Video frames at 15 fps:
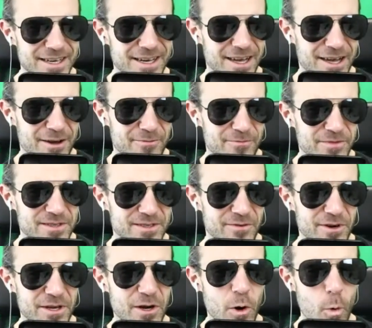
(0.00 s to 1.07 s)
It's
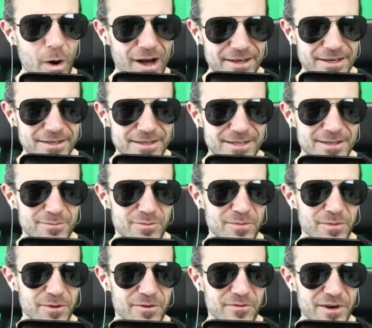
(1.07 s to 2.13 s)
very quiet.
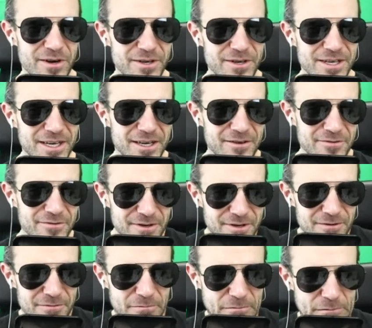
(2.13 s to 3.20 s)
People are very kind of,
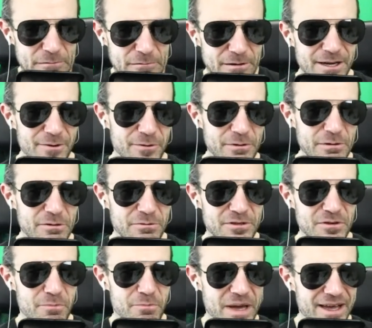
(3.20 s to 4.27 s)
I want to go
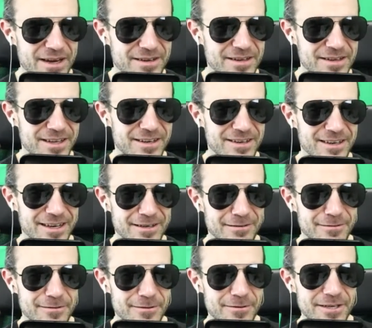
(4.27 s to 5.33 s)
to bed at
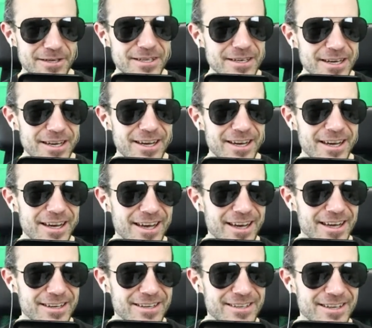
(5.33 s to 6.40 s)
9:30.
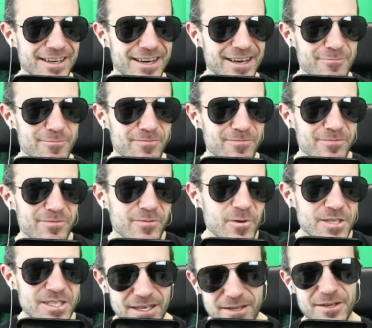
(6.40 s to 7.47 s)
And we
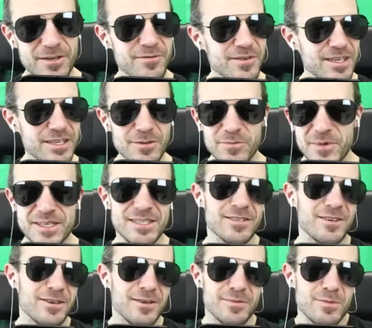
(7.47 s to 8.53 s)
see a lot of NLP
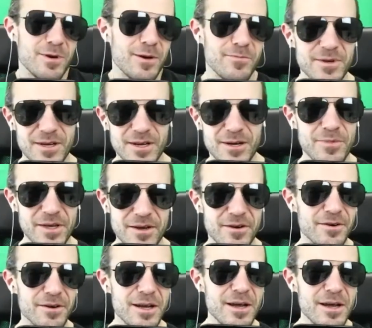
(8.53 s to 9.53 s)
startups popping up here.